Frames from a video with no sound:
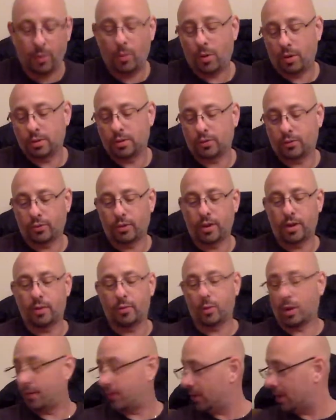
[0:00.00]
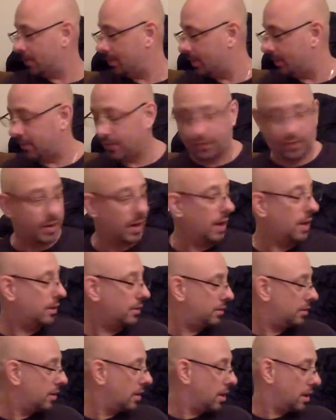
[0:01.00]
Well, it's a free giveaway. If you give me the $50,